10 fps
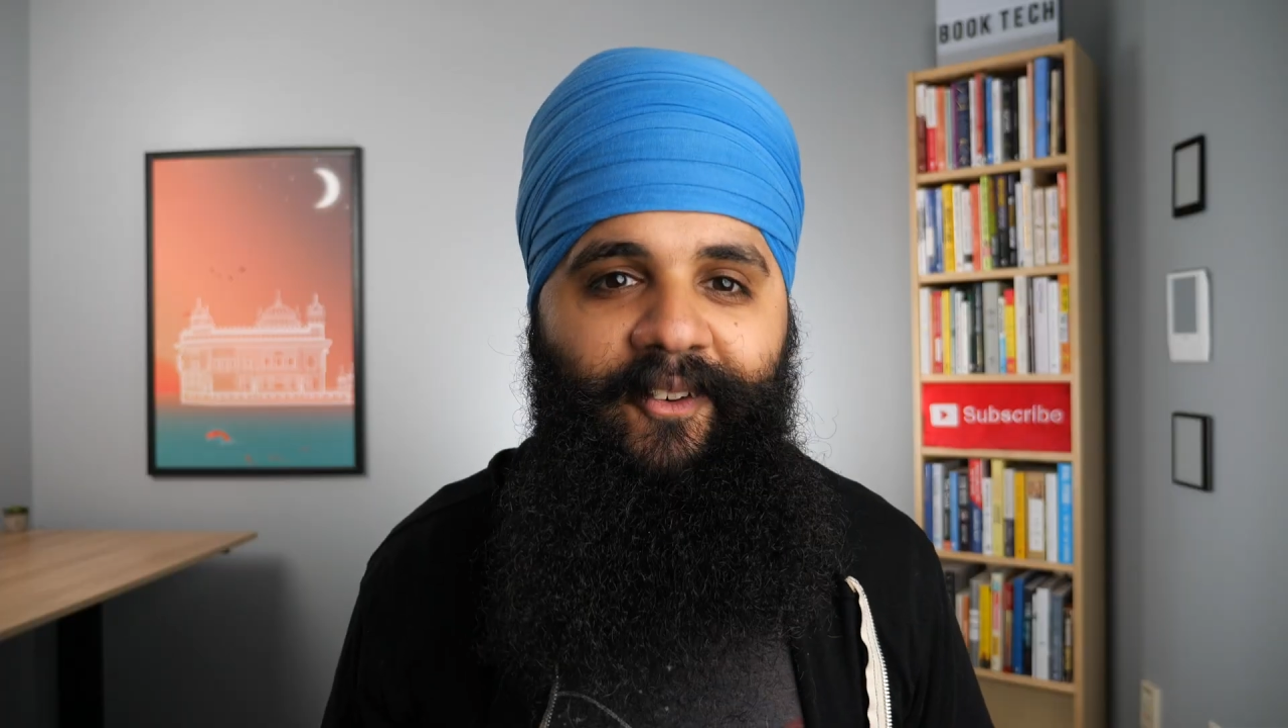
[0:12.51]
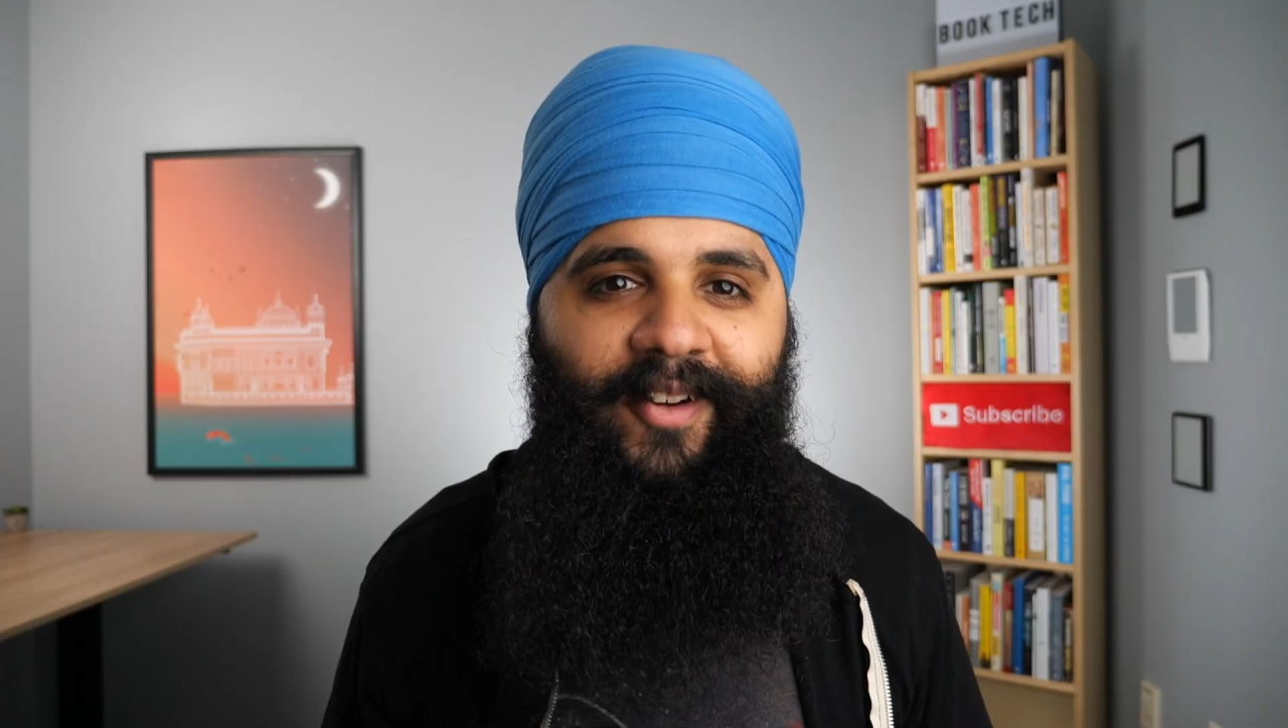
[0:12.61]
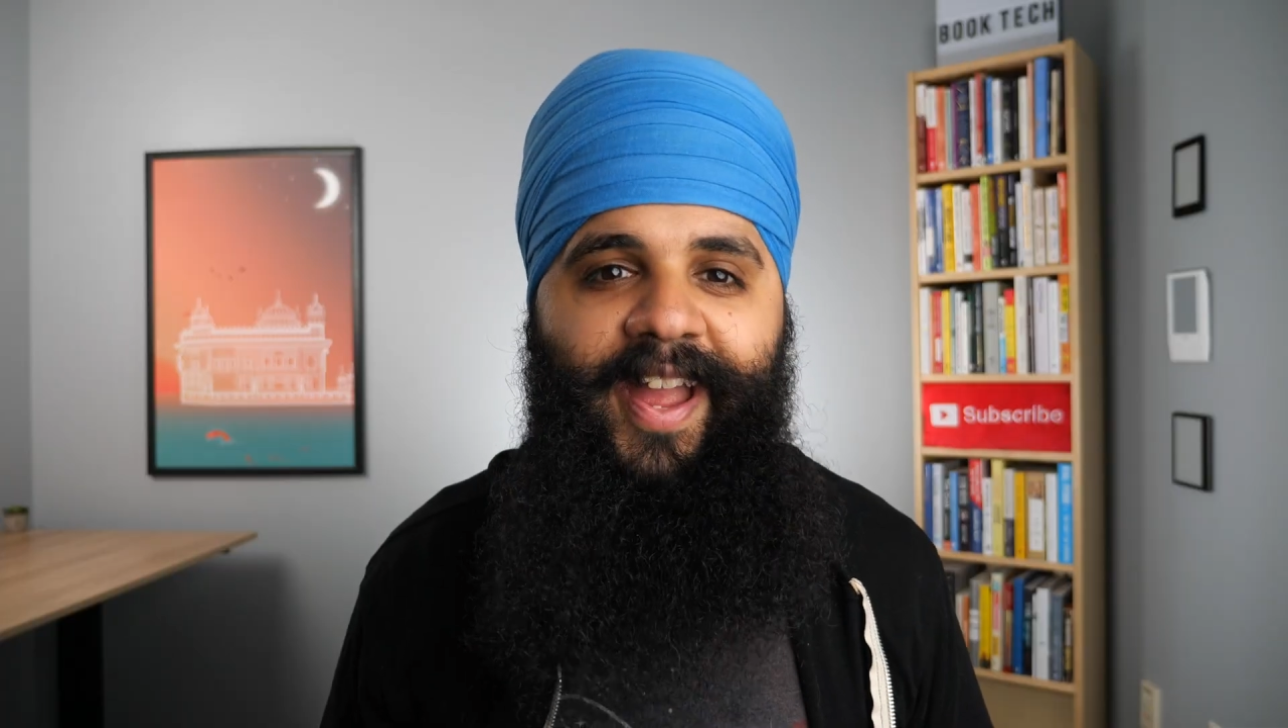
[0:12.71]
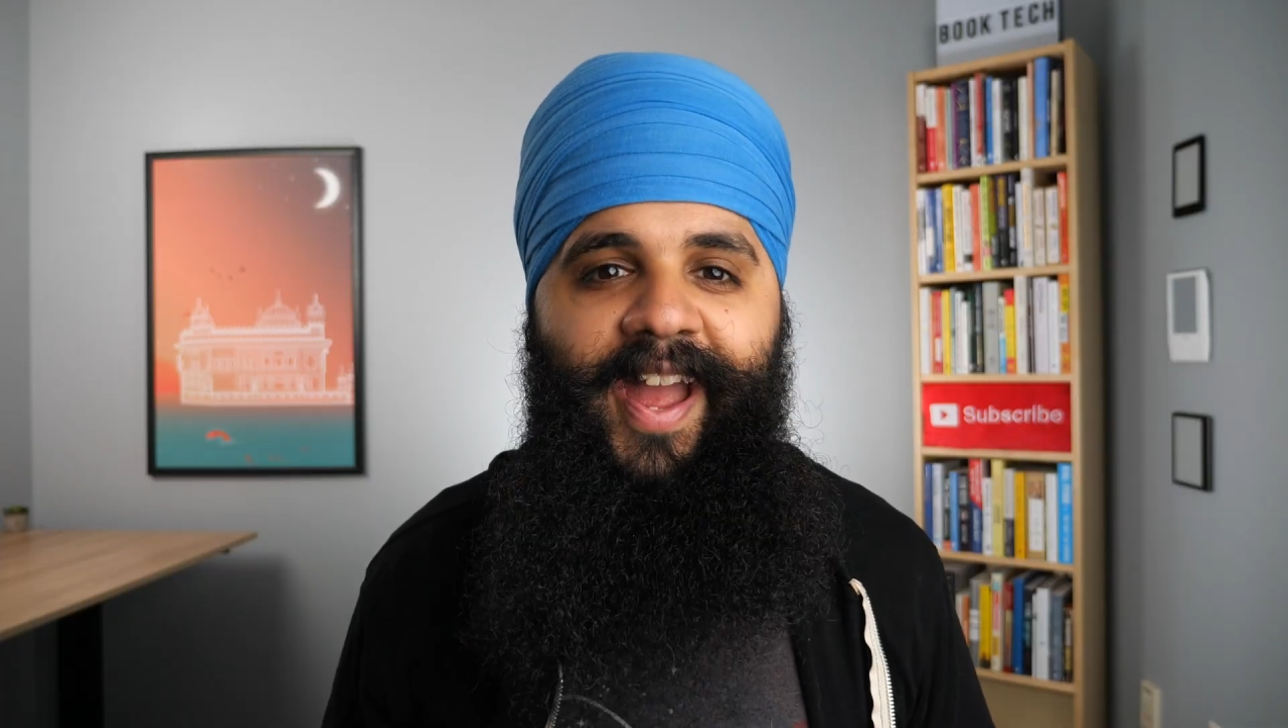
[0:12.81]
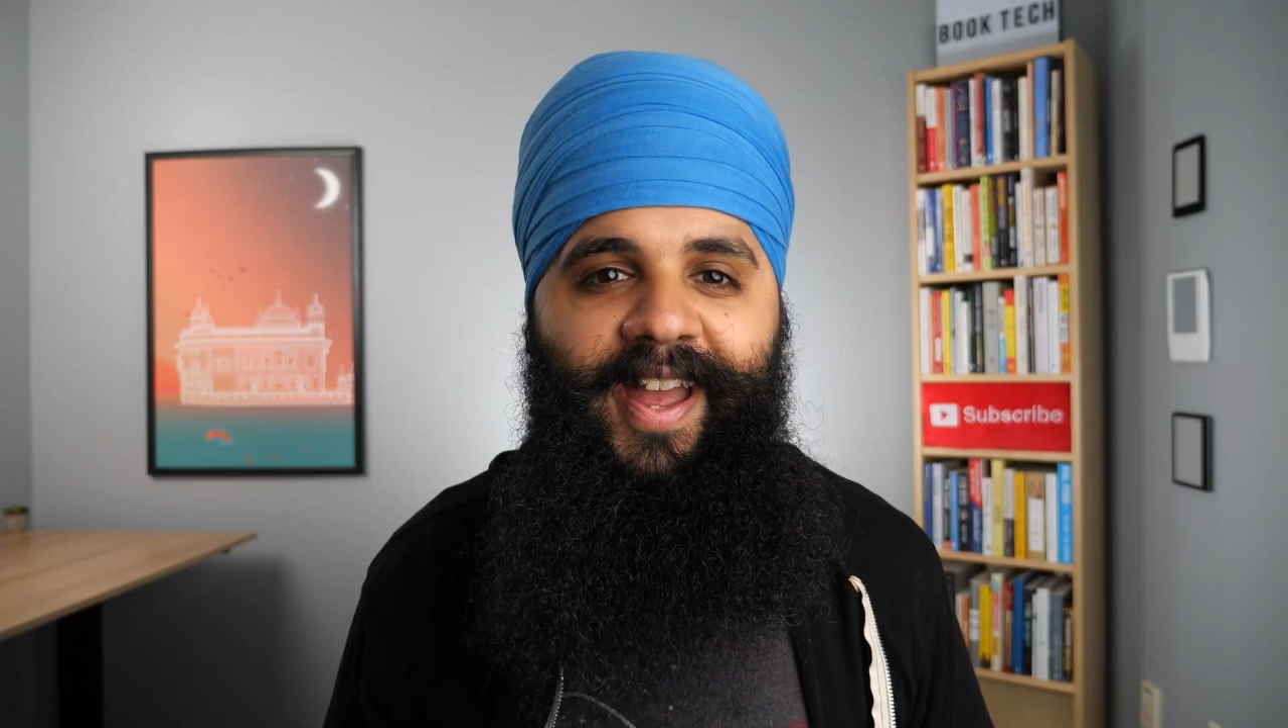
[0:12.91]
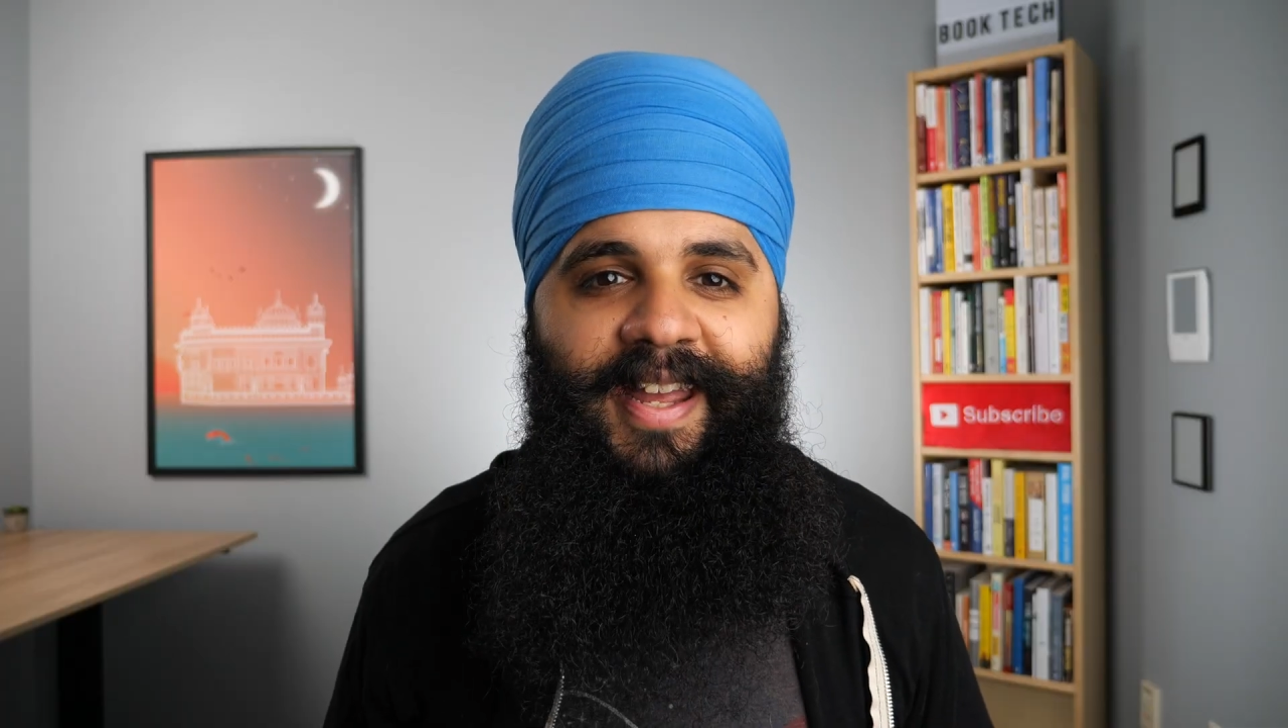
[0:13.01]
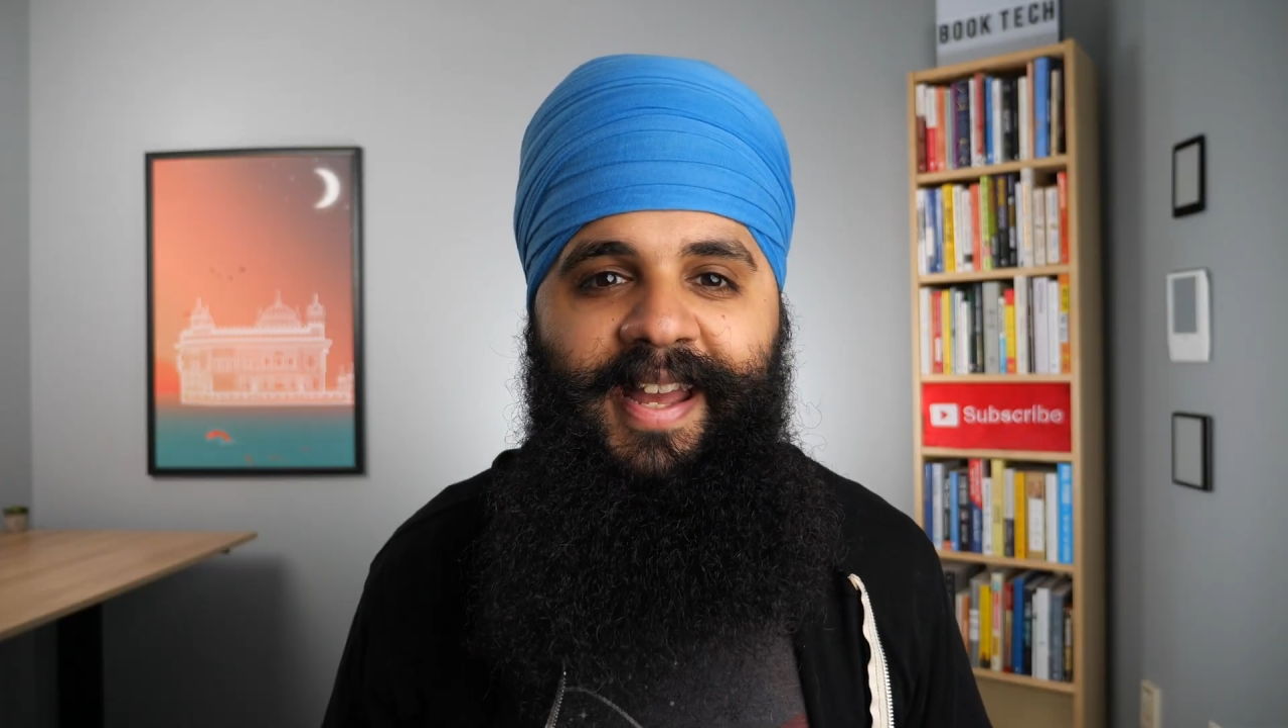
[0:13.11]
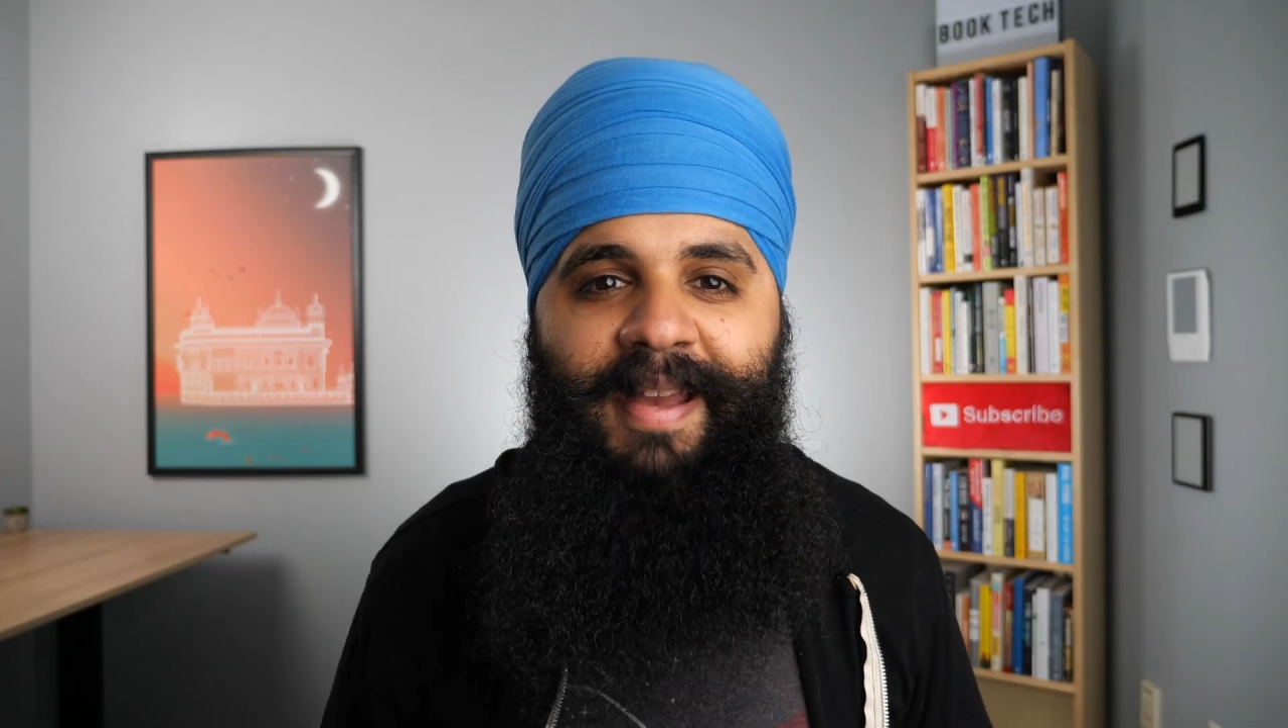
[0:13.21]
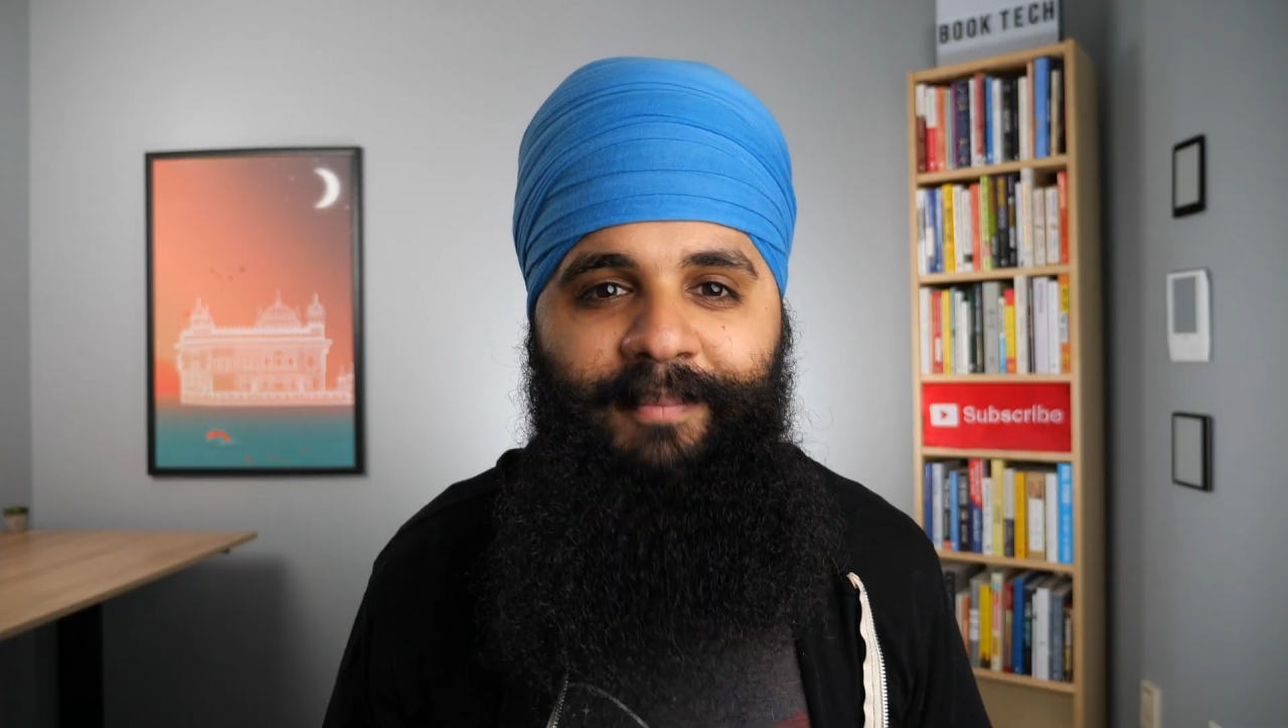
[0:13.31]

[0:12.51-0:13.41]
okay.